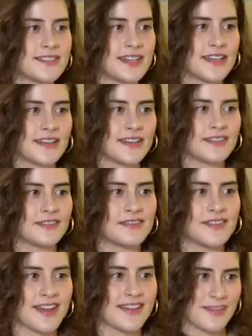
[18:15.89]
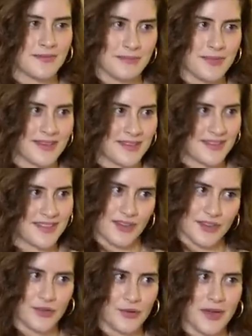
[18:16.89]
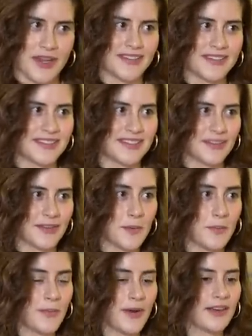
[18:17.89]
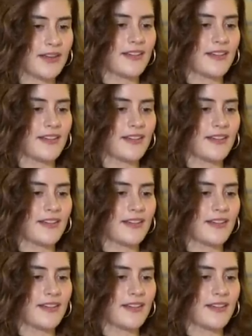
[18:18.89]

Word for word: dated hasn't been zero waste. But